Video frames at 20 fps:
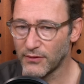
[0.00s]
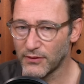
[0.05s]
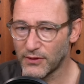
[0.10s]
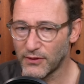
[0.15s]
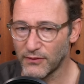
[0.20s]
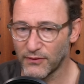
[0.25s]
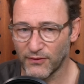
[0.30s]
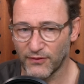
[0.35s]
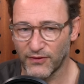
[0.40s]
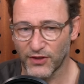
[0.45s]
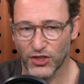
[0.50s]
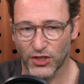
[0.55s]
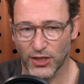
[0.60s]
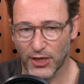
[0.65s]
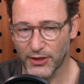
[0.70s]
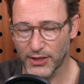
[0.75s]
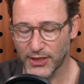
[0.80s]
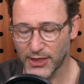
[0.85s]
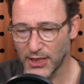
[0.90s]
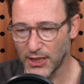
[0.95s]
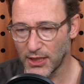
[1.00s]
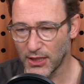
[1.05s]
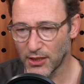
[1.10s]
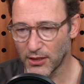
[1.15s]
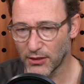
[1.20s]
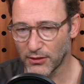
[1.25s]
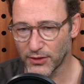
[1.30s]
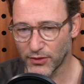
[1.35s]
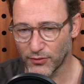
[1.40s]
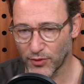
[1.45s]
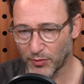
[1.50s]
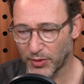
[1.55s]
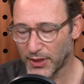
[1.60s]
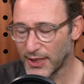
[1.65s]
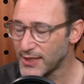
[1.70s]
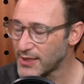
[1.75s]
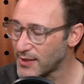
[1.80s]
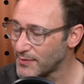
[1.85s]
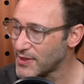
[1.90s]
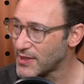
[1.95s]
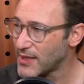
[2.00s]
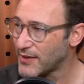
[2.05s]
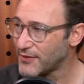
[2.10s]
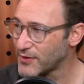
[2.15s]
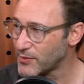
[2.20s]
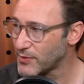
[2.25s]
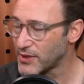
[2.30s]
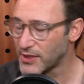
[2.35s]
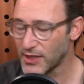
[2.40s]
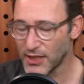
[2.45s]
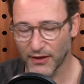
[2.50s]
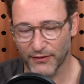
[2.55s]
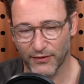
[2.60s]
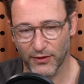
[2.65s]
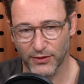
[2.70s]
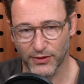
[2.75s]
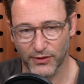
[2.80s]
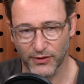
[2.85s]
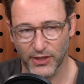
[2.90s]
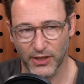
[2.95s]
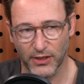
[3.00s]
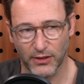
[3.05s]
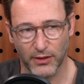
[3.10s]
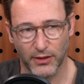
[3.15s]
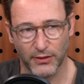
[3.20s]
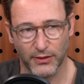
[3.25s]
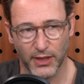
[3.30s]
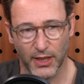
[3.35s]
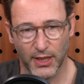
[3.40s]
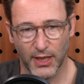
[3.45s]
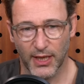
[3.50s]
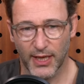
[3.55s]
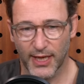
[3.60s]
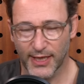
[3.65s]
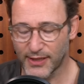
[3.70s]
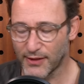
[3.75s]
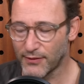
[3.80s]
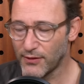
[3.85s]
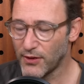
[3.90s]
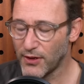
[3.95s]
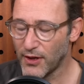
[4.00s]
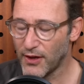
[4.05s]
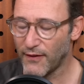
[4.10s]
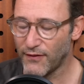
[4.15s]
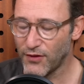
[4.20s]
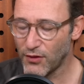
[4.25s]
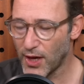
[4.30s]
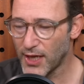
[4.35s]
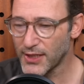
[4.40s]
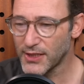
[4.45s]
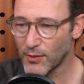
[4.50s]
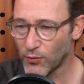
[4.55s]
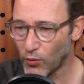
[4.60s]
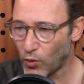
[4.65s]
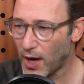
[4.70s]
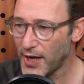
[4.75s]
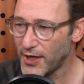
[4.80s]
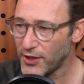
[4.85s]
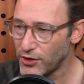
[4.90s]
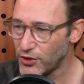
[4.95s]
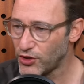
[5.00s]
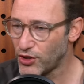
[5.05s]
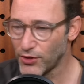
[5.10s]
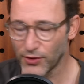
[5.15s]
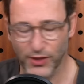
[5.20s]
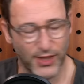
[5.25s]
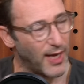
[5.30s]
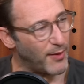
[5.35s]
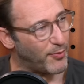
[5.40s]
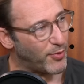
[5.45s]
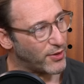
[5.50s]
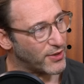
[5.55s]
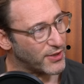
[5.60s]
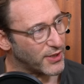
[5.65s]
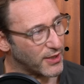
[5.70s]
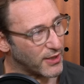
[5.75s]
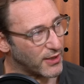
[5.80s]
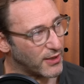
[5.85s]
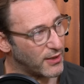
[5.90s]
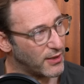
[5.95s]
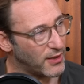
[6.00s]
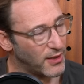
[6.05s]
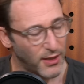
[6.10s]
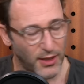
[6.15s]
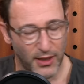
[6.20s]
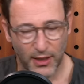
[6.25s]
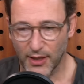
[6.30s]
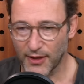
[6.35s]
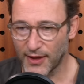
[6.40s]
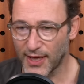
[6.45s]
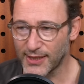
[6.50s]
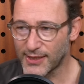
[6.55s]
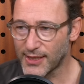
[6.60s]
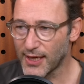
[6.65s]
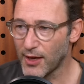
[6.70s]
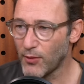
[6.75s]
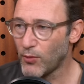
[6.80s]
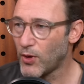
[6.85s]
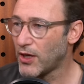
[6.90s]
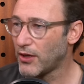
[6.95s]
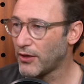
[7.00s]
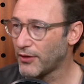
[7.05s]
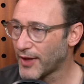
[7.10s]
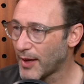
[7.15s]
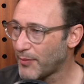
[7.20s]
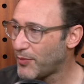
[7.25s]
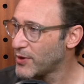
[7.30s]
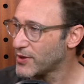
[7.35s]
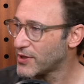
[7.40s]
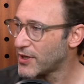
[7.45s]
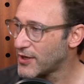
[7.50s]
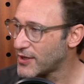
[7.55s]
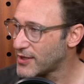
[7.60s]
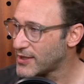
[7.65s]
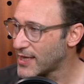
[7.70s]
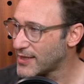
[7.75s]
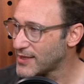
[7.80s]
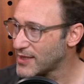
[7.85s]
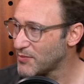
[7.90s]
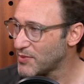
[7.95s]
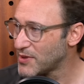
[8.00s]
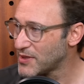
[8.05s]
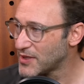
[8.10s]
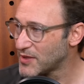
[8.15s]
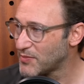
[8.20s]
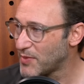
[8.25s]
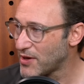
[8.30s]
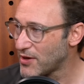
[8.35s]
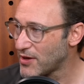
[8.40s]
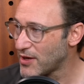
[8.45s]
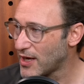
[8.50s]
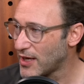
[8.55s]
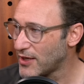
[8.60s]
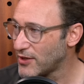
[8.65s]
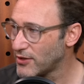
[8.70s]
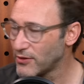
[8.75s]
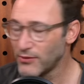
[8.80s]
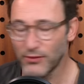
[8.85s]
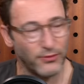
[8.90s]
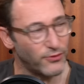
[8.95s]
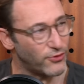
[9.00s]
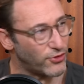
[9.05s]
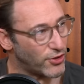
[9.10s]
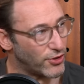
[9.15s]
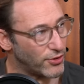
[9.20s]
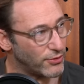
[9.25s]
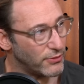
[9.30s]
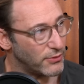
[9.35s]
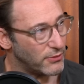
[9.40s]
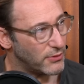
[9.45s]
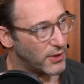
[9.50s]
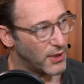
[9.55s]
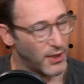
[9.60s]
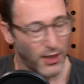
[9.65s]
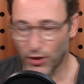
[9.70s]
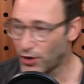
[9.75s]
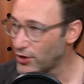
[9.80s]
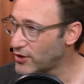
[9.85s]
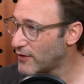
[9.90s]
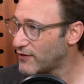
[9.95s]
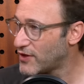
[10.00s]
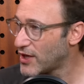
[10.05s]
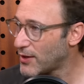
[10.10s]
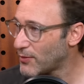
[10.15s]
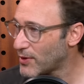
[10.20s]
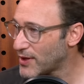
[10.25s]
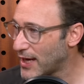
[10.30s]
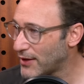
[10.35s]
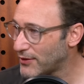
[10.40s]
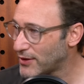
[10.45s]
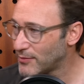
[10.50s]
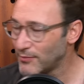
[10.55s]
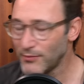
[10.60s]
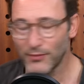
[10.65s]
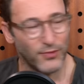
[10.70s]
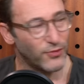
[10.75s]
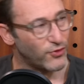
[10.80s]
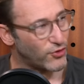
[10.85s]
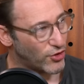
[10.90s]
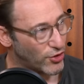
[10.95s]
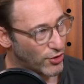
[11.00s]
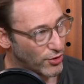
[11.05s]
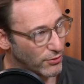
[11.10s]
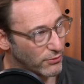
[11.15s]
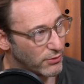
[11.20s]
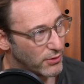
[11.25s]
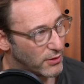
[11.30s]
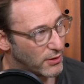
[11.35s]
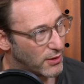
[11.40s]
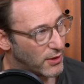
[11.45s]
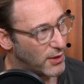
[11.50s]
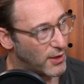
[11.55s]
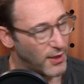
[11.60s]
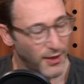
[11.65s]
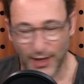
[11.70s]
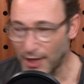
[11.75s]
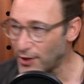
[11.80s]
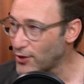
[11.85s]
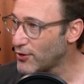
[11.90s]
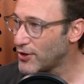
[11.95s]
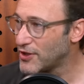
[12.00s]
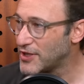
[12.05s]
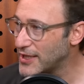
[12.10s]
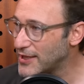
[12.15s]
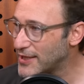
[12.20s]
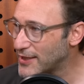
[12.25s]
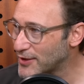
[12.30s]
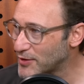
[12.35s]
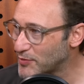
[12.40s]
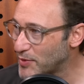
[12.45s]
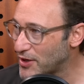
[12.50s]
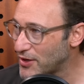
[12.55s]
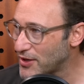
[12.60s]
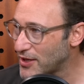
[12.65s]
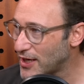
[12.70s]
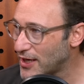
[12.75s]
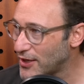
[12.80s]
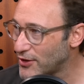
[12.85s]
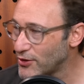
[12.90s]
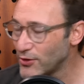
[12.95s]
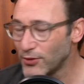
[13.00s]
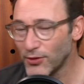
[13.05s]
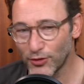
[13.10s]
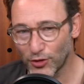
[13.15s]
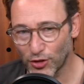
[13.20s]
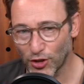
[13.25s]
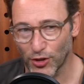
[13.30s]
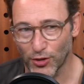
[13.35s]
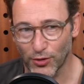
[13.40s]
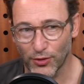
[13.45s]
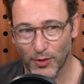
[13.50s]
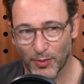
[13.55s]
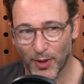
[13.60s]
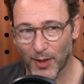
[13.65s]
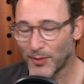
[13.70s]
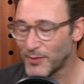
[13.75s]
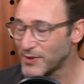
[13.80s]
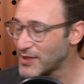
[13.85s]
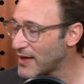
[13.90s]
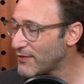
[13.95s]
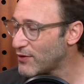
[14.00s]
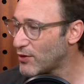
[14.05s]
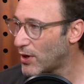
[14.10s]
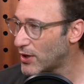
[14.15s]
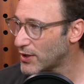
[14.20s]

visionary CEOs replace themselves with CFOs or COOs is if you ask them, why did you choose that person? They say, well, that person understands the business better than I do. True. Couldn't have done it without them. True. They know the details better than I do. True. The problem is they have the